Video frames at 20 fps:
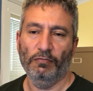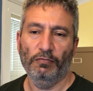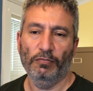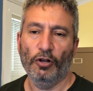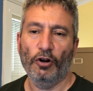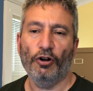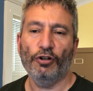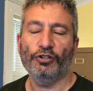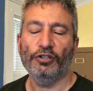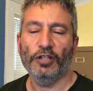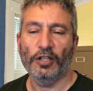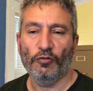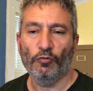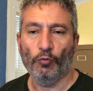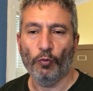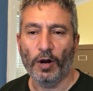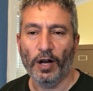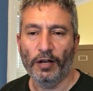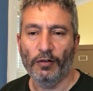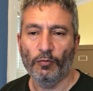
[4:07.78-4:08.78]
largely
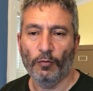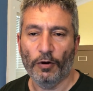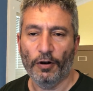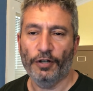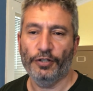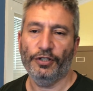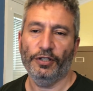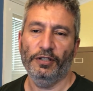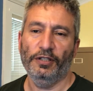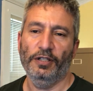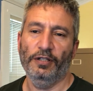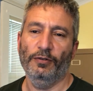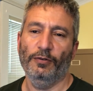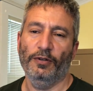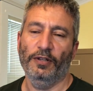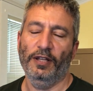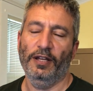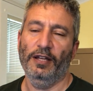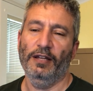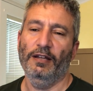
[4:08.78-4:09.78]
run Washington,
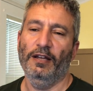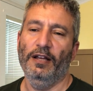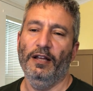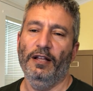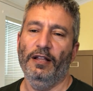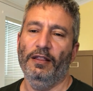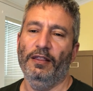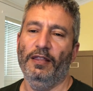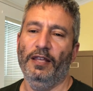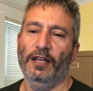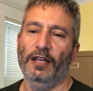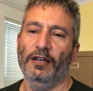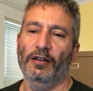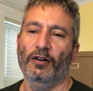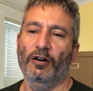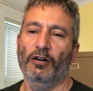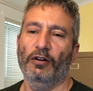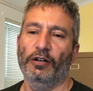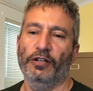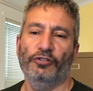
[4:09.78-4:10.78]
or they
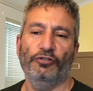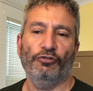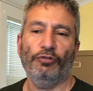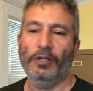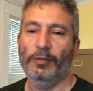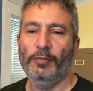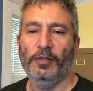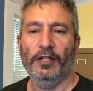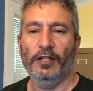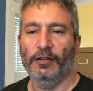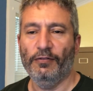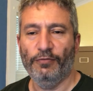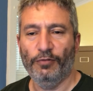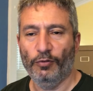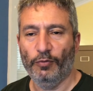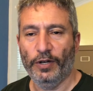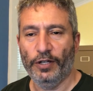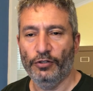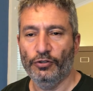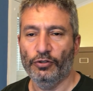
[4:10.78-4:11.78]
are extremely
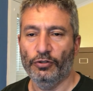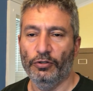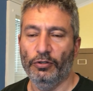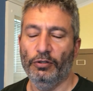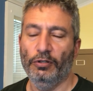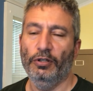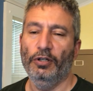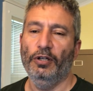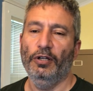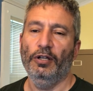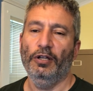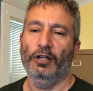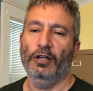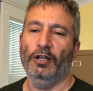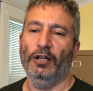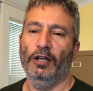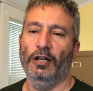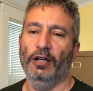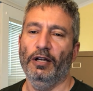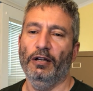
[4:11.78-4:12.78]
influential
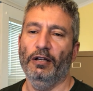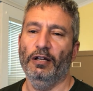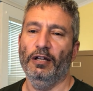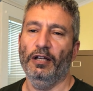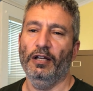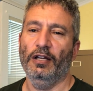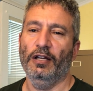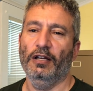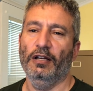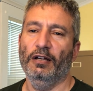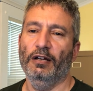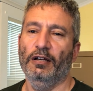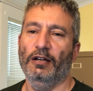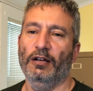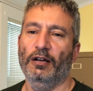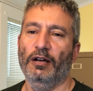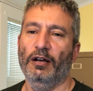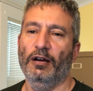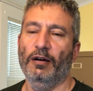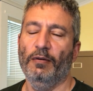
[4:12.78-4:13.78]

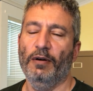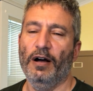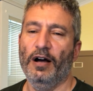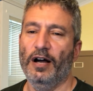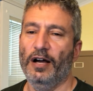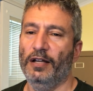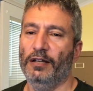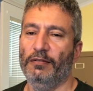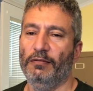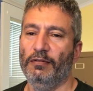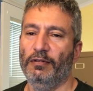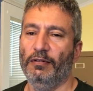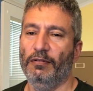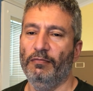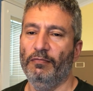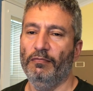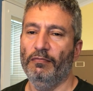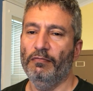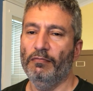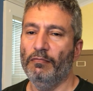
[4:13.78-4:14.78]
on
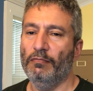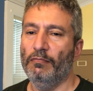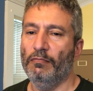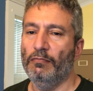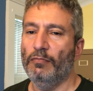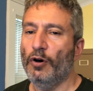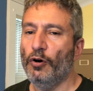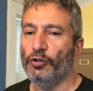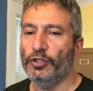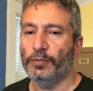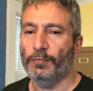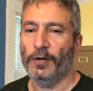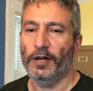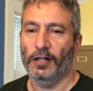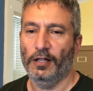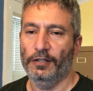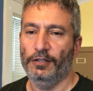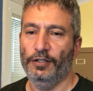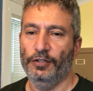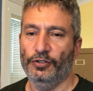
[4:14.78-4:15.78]
most
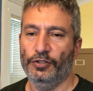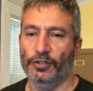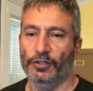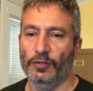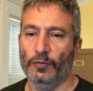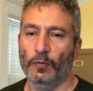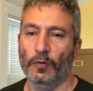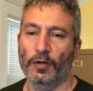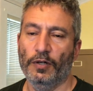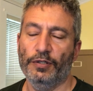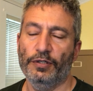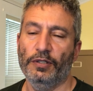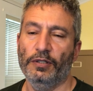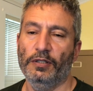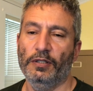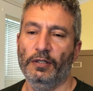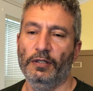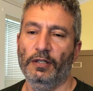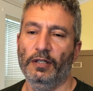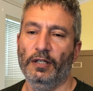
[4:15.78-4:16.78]
politicians in
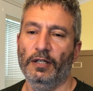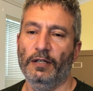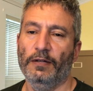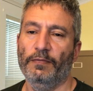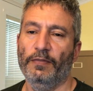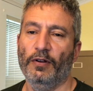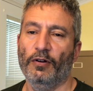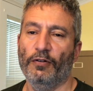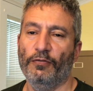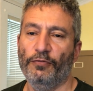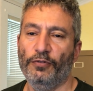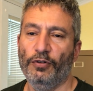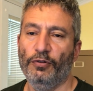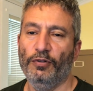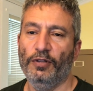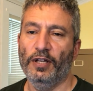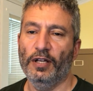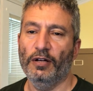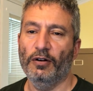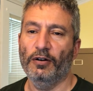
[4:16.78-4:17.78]
Washington. There are a few
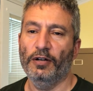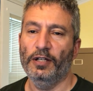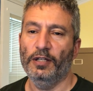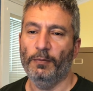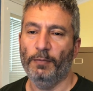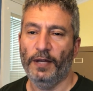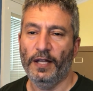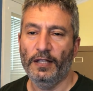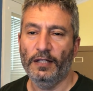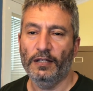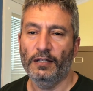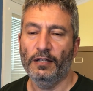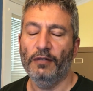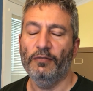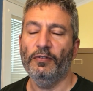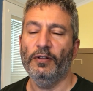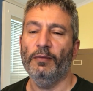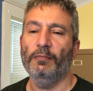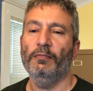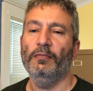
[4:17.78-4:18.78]
that are independent
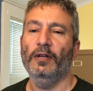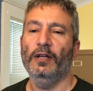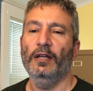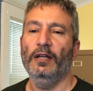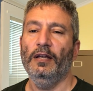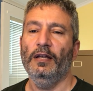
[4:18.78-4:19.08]
of them,